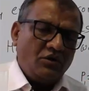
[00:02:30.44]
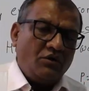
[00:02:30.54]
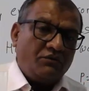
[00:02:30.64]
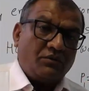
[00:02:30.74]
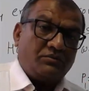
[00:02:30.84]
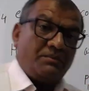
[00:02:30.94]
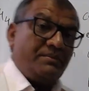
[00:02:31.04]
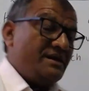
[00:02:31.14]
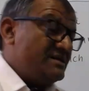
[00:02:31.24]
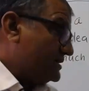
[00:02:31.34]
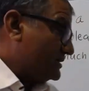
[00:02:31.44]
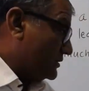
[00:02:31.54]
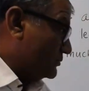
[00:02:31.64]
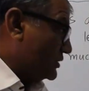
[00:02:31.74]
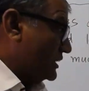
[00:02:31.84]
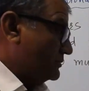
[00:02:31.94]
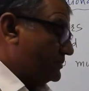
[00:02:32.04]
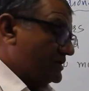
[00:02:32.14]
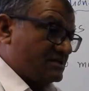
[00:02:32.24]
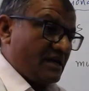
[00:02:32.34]
From the basic
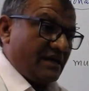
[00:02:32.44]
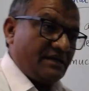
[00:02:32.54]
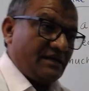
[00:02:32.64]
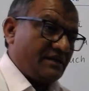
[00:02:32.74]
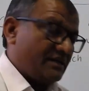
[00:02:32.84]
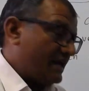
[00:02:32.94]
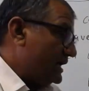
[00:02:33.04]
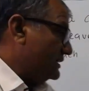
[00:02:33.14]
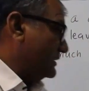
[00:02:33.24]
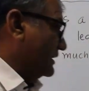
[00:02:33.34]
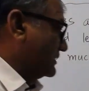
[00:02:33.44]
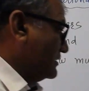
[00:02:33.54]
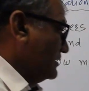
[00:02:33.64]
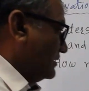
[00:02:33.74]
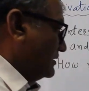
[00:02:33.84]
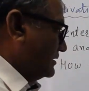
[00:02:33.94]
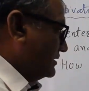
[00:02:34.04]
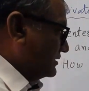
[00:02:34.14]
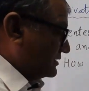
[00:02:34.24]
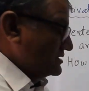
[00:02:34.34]
thermodynamics, I can tell that
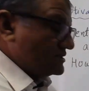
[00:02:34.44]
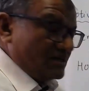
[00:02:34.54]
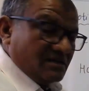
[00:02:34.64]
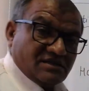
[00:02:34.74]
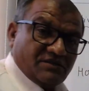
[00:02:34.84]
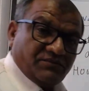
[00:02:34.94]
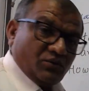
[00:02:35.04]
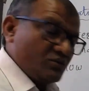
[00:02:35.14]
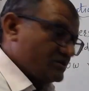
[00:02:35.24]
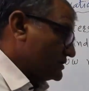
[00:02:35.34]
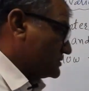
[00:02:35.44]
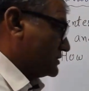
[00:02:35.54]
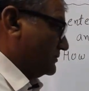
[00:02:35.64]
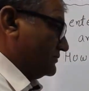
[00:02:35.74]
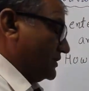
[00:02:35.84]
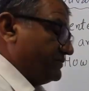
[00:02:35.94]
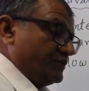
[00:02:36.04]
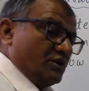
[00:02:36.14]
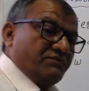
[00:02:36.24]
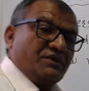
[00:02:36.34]
this is a flow system. If
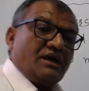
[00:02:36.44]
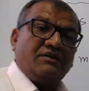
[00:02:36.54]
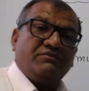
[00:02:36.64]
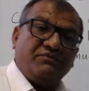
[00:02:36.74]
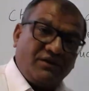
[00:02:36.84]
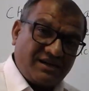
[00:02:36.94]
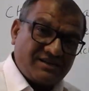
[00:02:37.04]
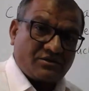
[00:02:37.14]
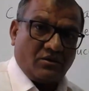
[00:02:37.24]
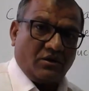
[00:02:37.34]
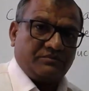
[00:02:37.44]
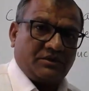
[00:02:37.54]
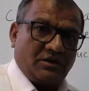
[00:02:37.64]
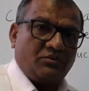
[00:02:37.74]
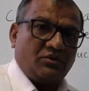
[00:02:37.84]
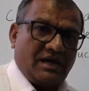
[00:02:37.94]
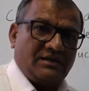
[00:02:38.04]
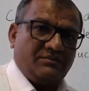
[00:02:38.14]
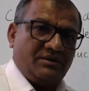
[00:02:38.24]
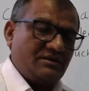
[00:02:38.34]
you apply first law of
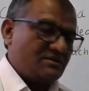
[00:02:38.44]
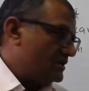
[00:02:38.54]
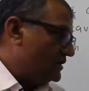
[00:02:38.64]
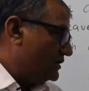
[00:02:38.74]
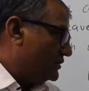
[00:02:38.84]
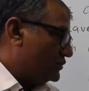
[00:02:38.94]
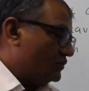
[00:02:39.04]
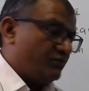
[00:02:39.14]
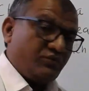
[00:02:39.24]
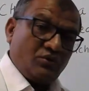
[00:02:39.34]
thermodynamics to flow